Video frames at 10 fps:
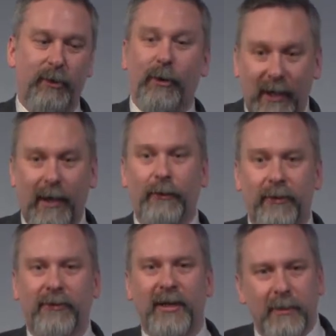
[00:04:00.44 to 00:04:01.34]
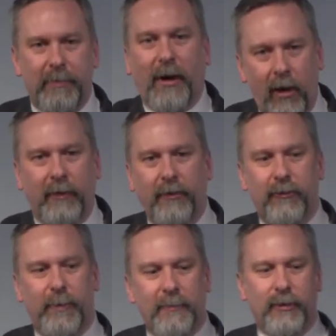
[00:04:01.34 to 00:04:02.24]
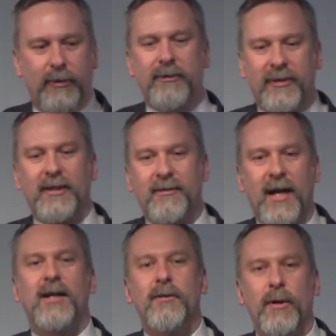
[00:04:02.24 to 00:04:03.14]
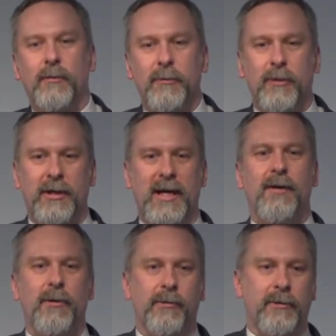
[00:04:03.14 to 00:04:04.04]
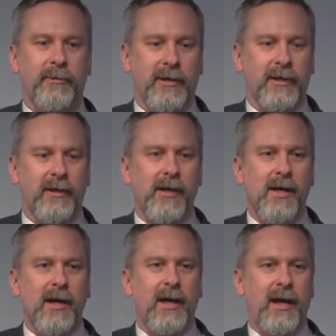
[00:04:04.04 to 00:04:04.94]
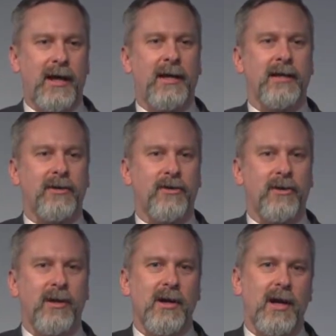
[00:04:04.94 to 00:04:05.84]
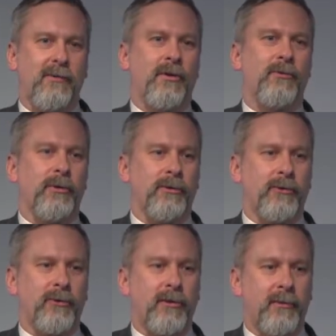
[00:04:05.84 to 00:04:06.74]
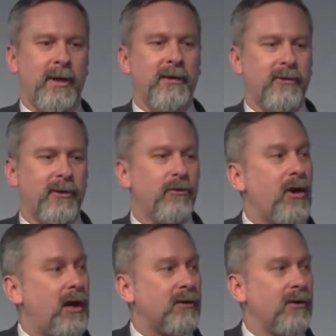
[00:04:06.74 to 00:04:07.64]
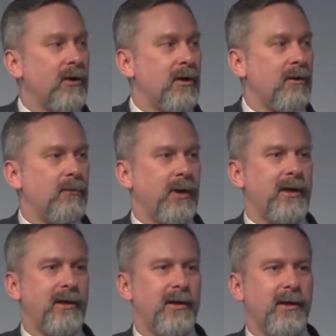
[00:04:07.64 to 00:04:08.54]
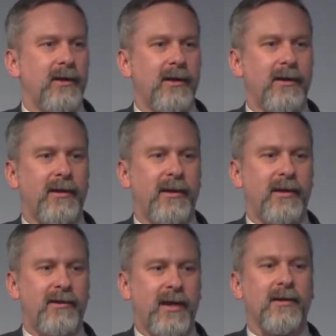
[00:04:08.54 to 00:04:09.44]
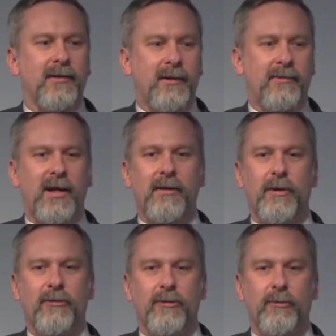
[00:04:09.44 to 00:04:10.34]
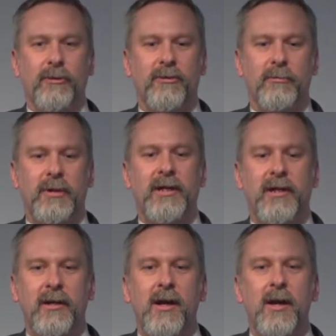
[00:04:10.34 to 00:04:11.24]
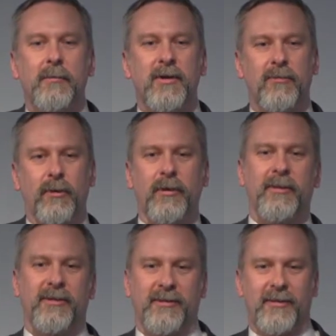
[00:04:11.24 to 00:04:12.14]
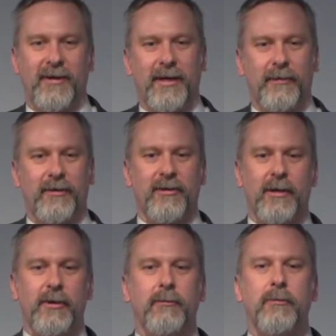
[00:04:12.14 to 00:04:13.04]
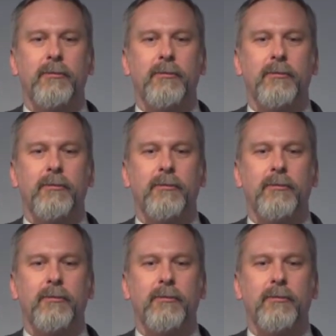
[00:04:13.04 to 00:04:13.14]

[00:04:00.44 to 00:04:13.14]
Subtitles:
who are allowed to see it, but all of those people could see exactly where we were and how we were doing it. And everyone was amazed and shocked when the technical evaluation was completed before the business evaluation. They went,